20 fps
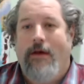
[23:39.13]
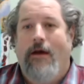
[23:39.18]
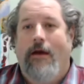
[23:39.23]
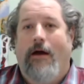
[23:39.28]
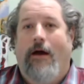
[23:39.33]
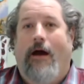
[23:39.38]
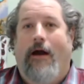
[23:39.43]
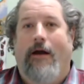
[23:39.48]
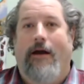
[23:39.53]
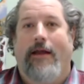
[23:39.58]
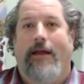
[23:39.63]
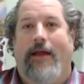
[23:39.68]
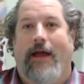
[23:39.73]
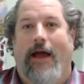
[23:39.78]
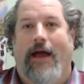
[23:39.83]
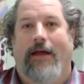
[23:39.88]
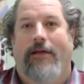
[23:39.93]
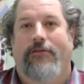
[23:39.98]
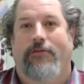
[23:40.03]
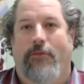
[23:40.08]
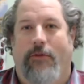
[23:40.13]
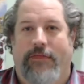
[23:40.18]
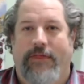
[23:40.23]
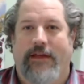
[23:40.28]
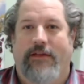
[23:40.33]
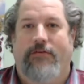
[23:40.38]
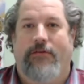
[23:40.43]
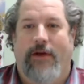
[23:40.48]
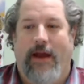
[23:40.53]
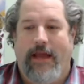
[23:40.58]
all right, guys. Well,
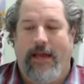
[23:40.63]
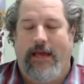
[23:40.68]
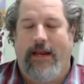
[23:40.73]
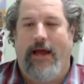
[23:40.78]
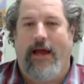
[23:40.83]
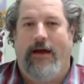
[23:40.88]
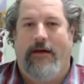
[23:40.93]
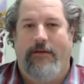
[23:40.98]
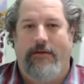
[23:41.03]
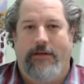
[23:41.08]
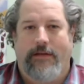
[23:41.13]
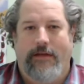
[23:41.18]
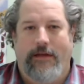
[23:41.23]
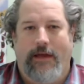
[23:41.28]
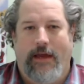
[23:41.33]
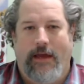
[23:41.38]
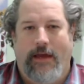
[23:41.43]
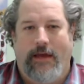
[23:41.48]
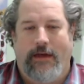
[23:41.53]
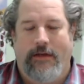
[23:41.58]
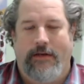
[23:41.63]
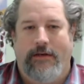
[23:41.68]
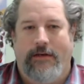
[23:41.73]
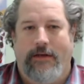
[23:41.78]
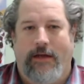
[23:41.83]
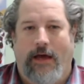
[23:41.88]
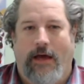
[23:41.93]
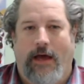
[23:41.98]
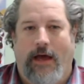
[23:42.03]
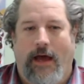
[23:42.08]
thanks for hanging out, and
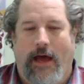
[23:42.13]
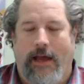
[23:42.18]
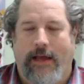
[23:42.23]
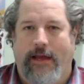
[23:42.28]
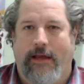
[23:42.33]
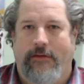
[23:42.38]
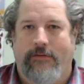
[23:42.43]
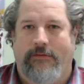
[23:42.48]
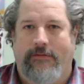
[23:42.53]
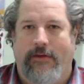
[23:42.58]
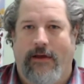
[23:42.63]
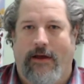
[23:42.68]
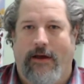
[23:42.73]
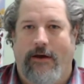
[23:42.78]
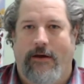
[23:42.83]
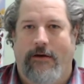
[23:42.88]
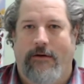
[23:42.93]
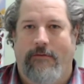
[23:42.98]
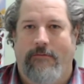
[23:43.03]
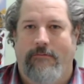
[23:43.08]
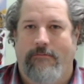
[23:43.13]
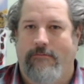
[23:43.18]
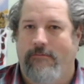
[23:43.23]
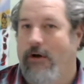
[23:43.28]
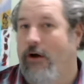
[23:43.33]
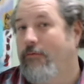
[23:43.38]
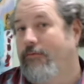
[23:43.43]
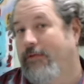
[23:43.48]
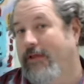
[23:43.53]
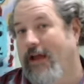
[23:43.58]
I guess
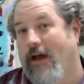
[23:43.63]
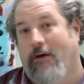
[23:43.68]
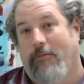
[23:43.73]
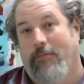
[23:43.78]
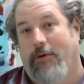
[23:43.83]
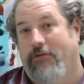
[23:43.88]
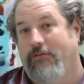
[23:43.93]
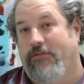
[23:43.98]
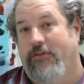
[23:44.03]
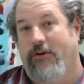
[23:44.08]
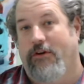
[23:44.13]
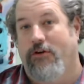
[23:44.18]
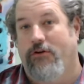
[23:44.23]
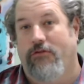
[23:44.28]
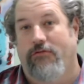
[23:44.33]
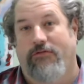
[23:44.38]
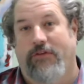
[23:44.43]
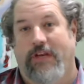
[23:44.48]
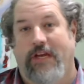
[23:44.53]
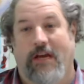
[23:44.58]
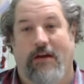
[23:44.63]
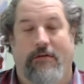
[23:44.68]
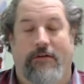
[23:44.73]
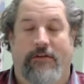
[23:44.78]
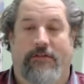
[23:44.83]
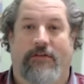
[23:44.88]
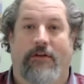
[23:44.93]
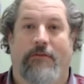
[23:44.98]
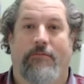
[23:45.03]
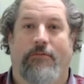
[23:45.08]
hopefully I'll post a new video
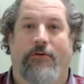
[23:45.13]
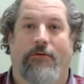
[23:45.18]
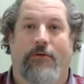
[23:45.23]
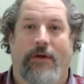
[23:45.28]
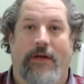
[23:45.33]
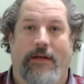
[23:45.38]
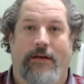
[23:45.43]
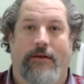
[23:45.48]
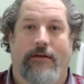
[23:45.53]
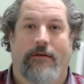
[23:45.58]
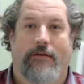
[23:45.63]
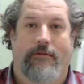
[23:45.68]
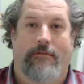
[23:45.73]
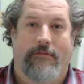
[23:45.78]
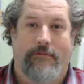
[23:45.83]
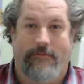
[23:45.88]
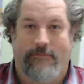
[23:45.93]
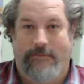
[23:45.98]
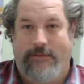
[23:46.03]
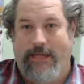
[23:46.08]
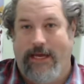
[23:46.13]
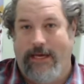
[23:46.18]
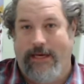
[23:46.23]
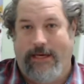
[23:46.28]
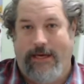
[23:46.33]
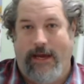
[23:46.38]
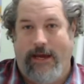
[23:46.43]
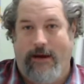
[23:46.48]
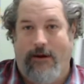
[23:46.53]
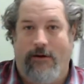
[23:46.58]
at some point. Take
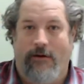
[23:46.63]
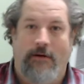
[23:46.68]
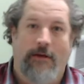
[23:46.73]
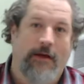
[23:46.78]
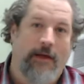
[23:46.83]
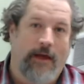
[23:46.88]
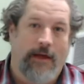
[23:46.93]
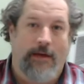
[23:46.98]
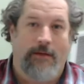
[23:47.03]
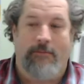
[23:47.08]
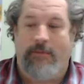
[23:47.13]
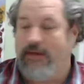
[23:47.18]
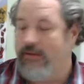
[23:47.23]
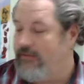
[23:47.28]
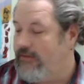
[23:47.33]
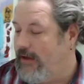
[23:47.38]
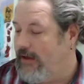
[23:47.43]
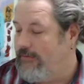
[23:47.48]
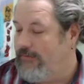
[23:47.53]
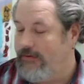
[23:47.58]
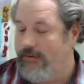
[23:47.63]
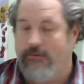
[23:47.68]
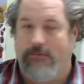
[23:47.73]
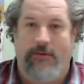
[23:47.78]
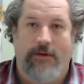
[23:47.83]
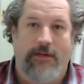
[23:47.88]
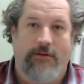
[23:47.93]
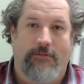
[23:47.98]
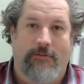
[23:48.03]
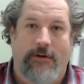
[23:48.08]
care and be safe in
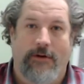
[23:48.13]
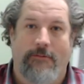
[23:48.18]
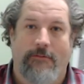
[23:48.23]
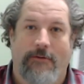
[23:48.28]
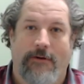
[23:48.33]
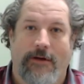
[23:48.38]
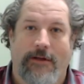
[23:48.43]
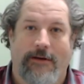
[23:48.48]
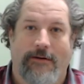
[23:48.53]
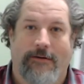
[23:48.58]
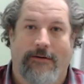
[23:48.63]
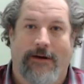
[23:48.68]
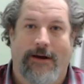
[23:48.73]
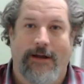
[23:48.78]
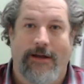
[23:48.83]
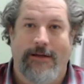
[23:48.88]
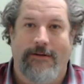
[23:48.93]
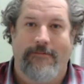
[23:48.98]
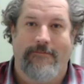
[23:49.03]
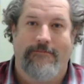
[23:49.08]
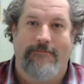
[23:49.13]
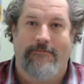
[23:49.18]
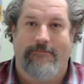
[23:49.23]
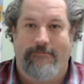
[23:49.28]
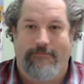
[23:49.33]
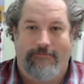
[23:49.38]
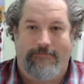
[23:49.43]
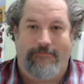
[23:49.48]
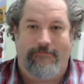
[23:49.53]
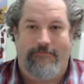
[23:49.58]
2021. All right.
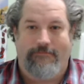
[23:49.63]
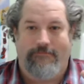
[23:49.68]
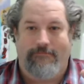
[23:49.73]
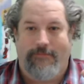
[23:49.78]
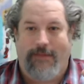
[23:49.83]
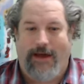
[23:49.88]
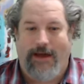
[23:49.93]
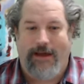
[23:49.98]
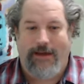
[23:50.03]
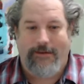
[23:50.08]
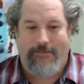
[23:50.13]
Bye.